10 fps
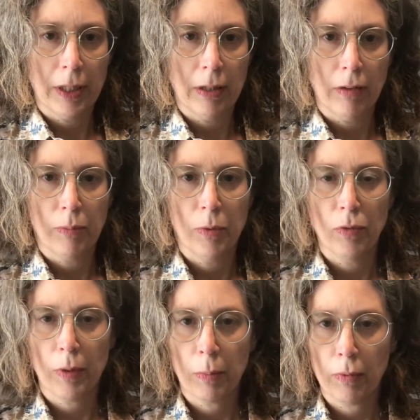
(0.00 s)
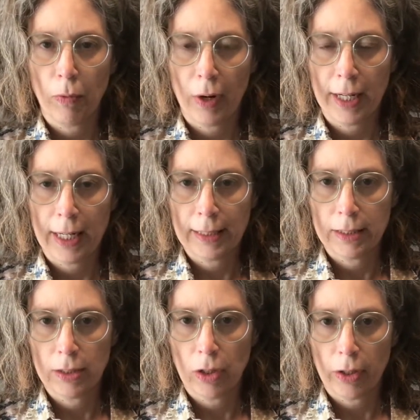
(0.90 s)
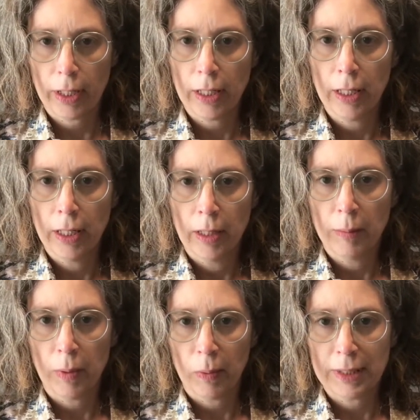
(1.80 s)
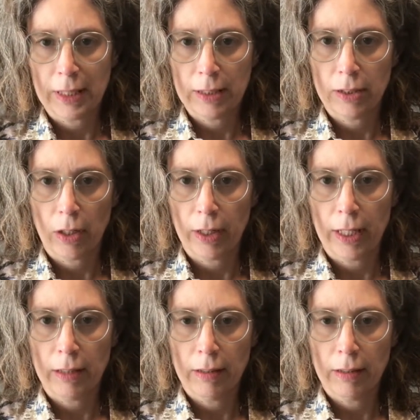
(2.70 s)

of moving before it gets started, but once I start it,